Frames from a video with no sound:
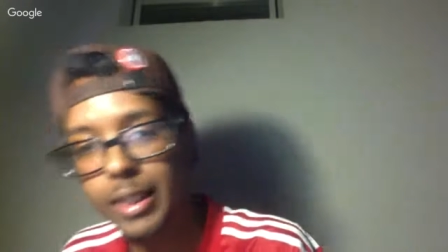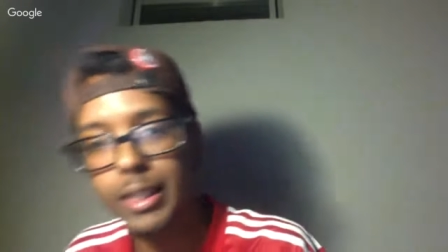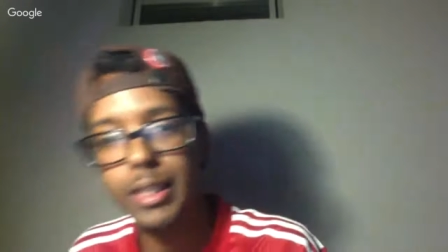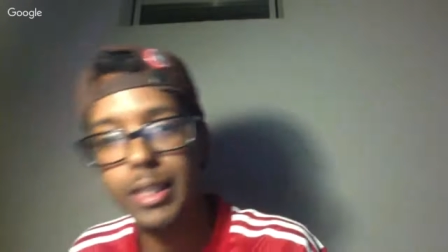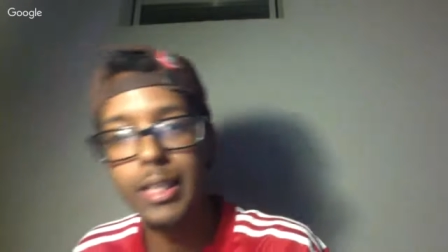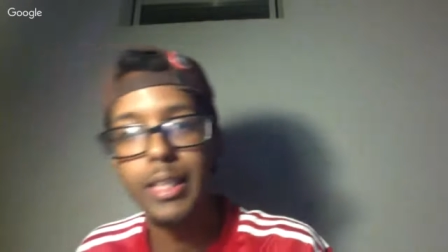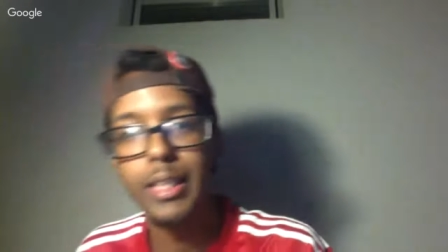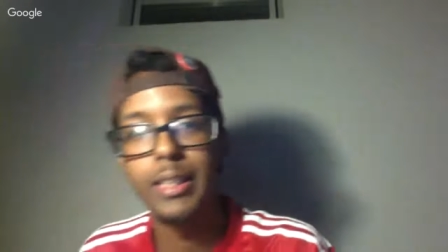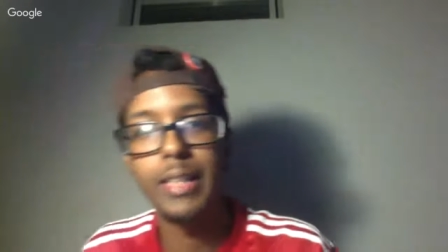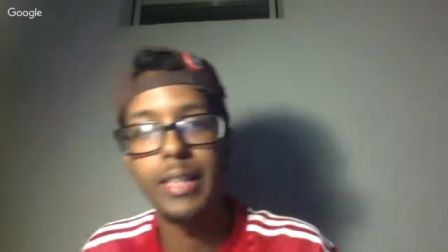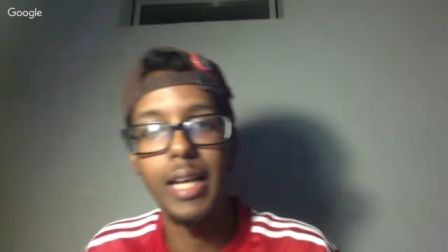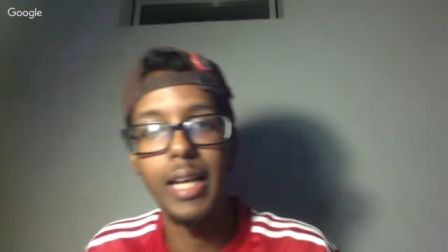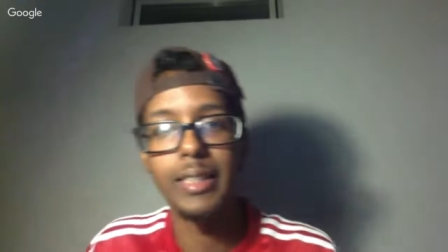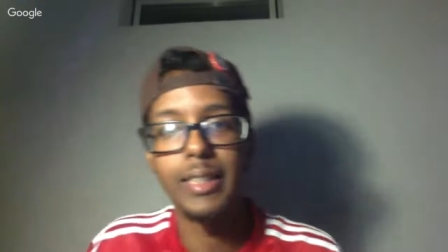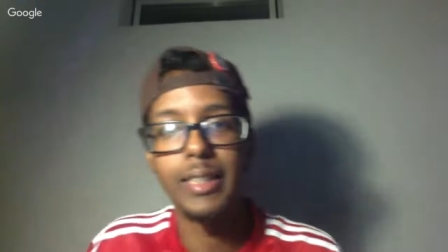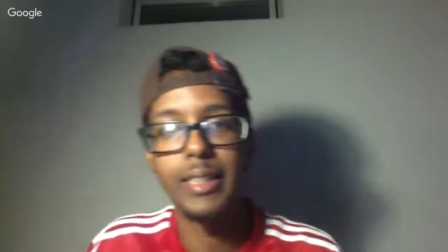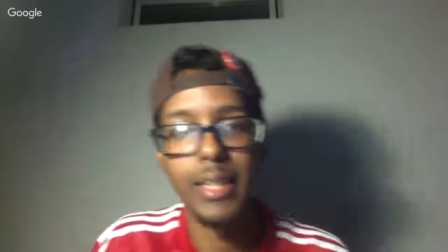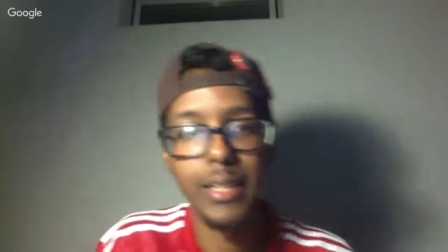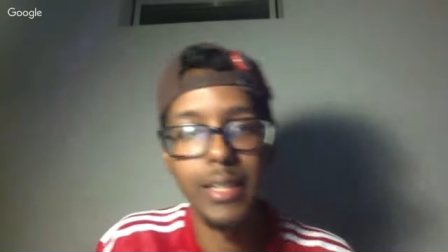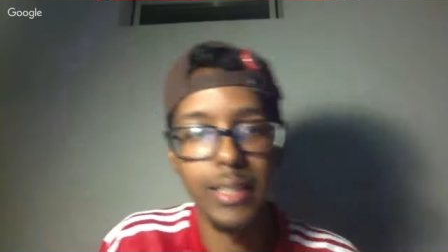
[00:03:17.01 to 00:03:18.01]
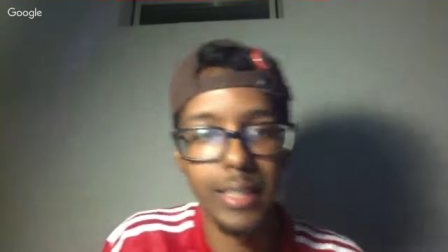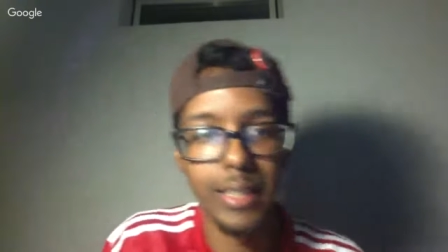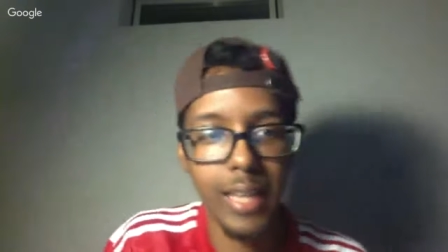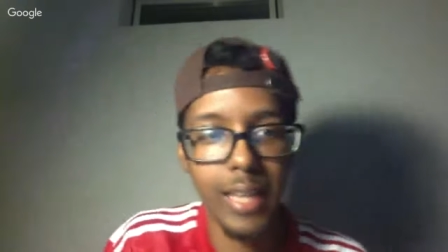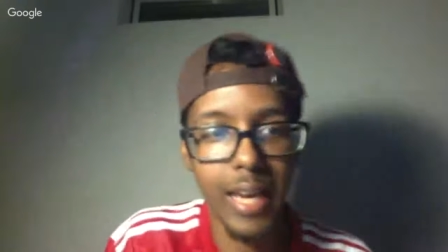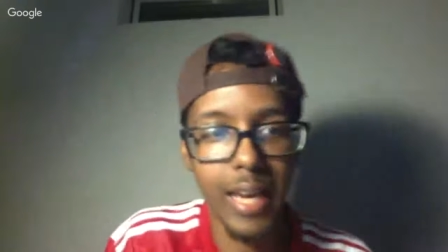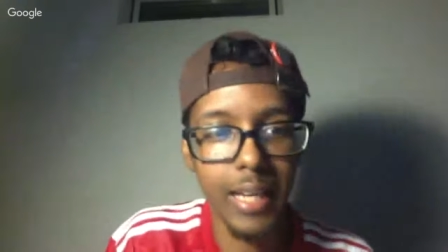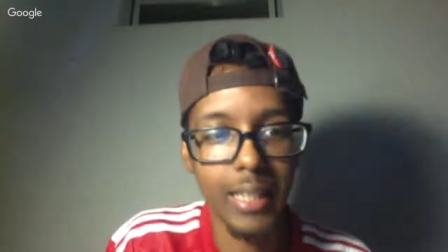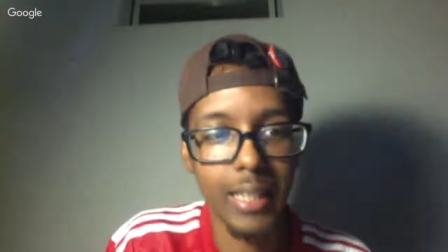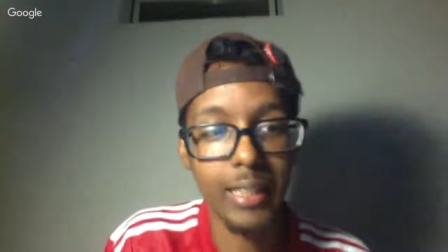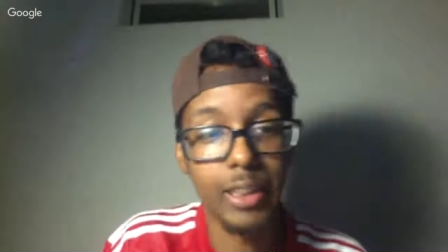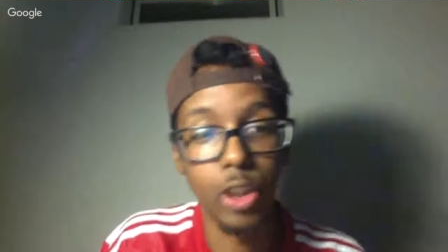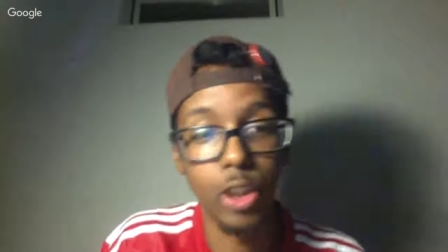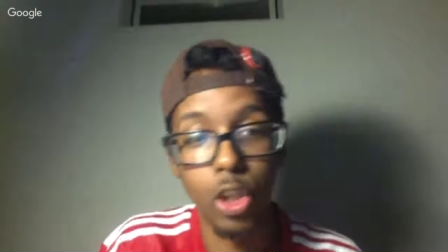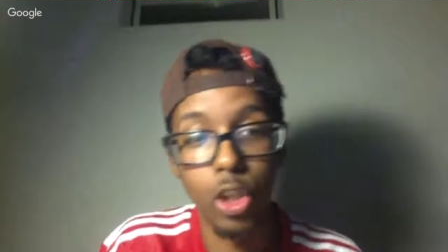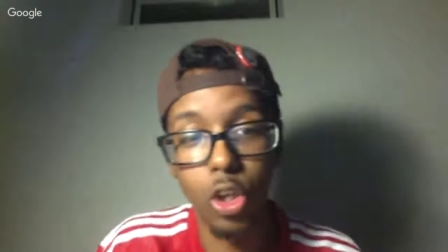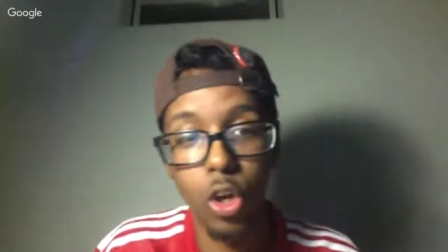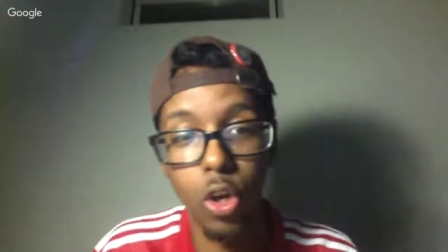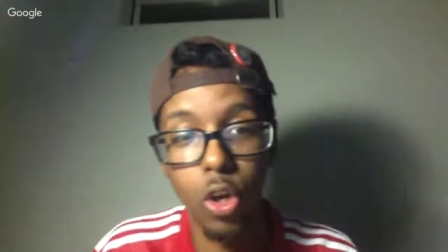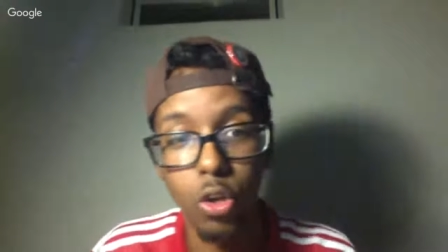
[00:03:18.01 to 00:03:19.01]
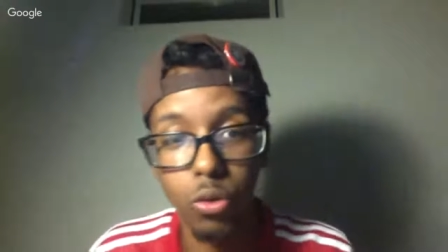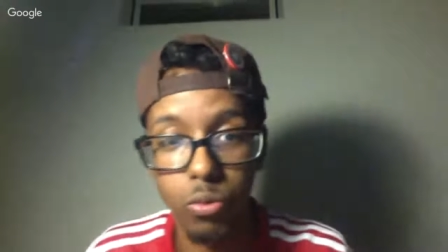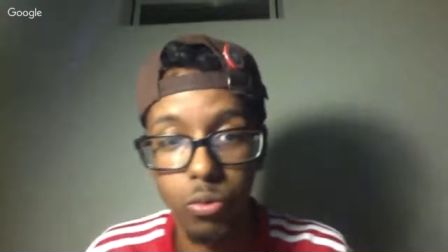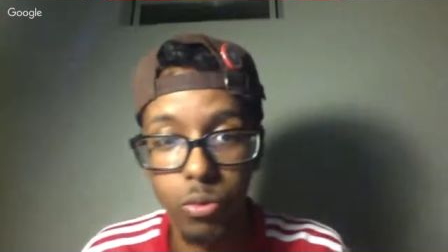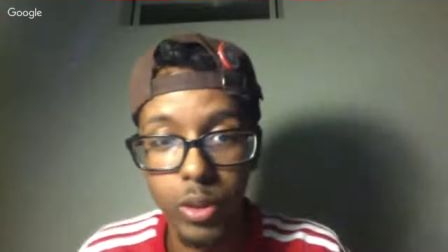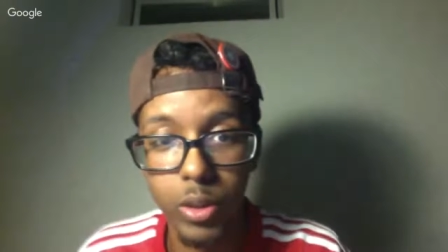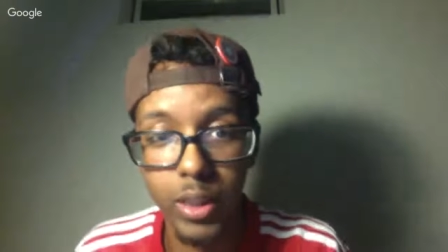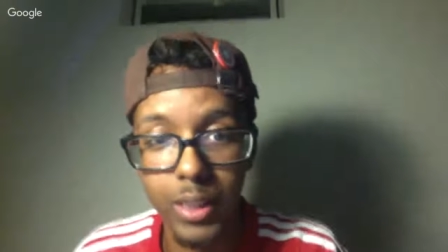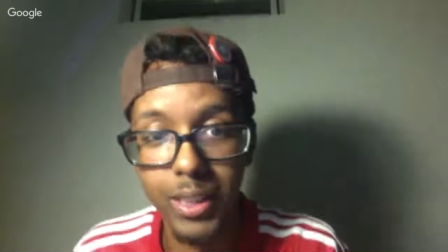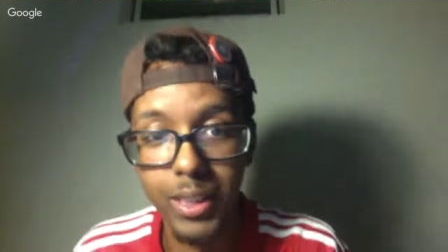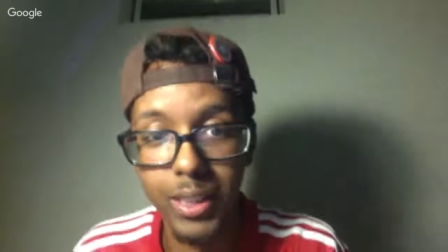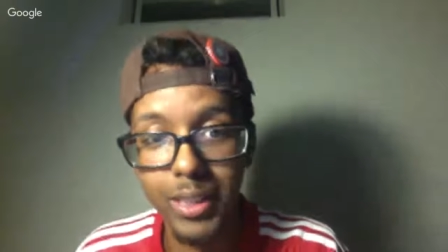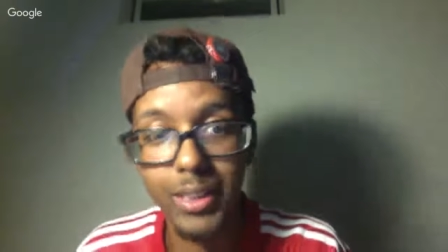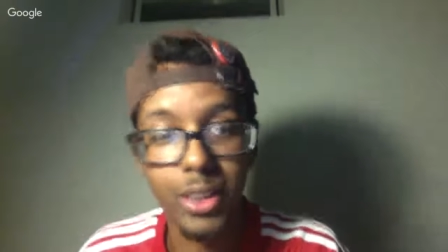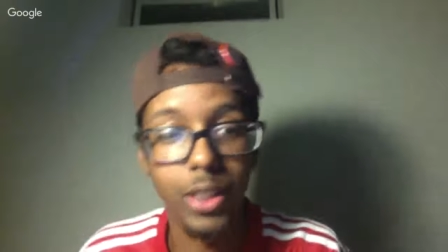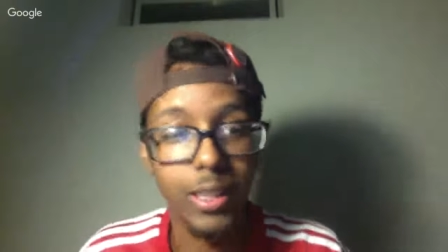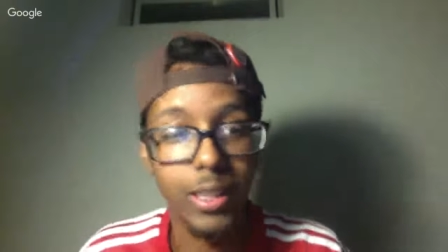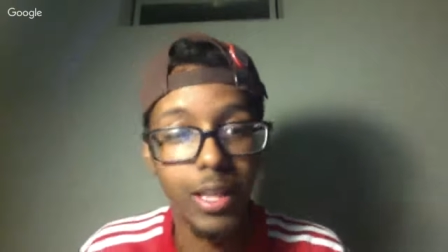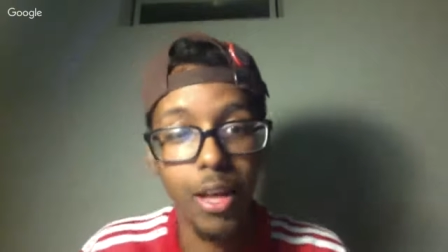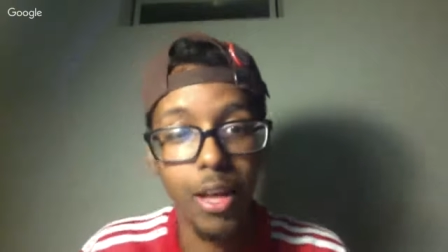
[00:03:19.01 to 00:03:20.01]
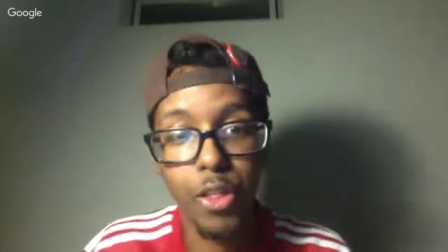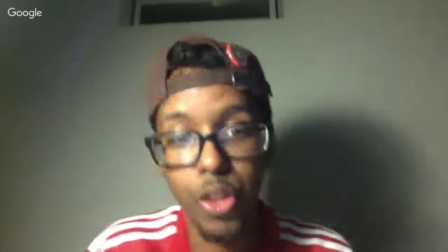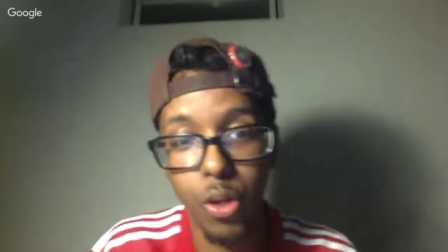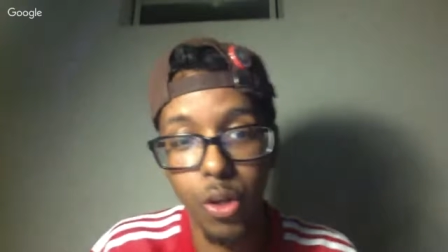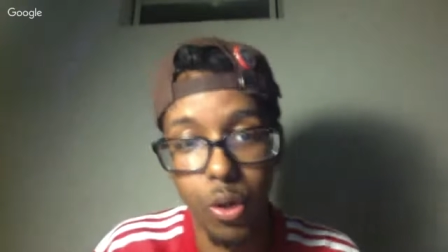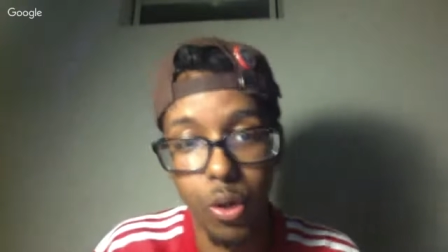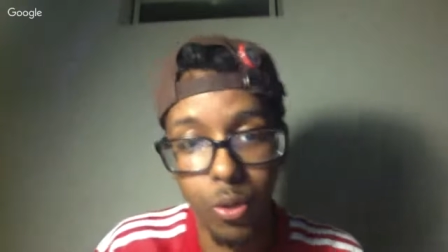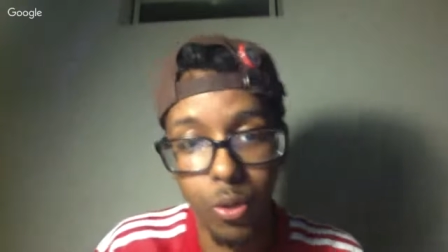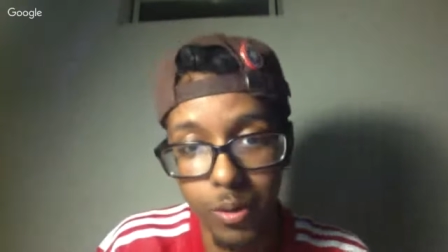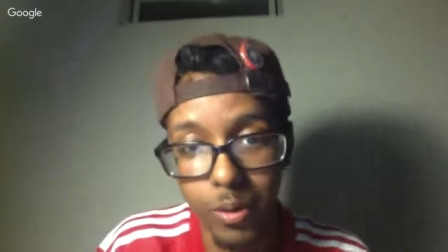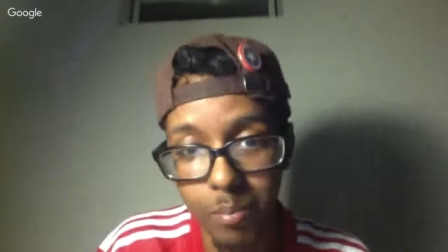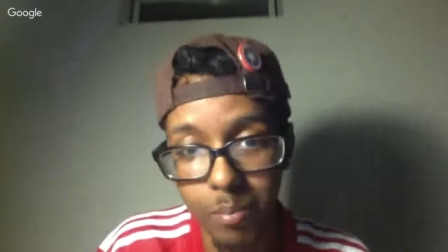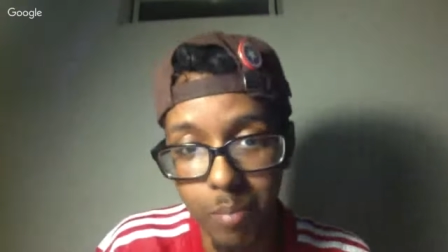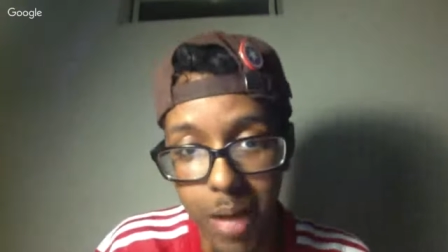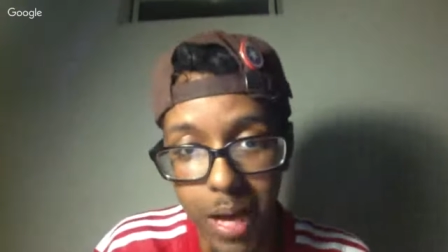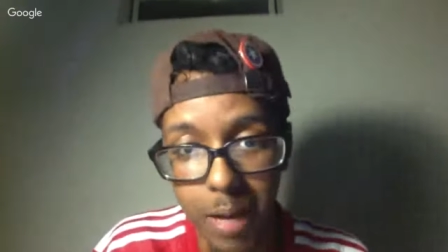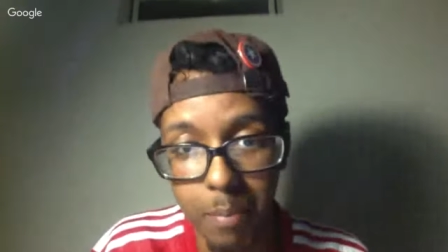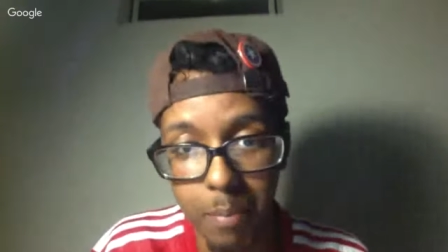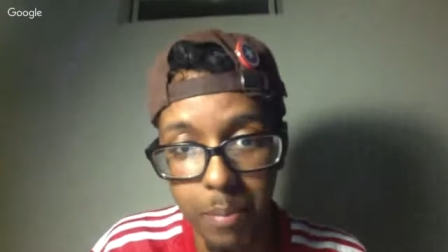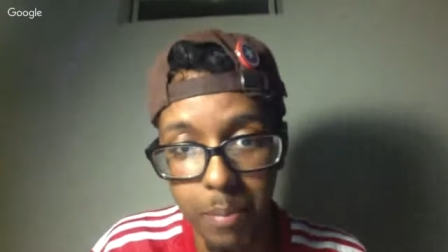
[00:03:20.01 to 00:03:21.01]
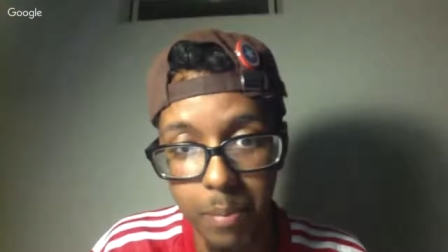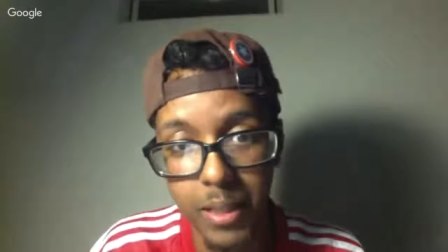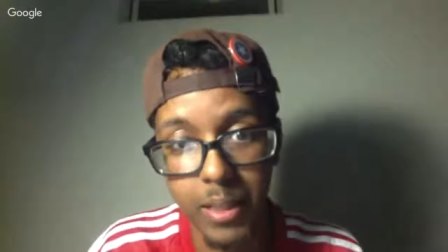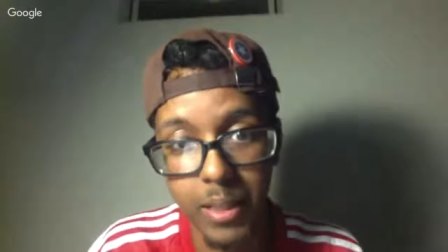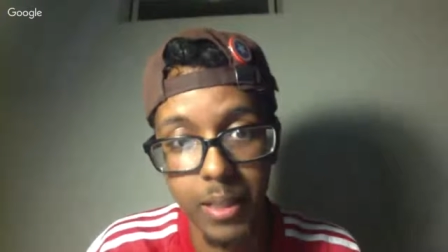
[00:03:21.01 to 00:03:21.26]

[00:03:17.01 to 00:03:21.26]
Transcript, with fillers: That's their gang. It's a cult, really. It's a death cult, in my opinion.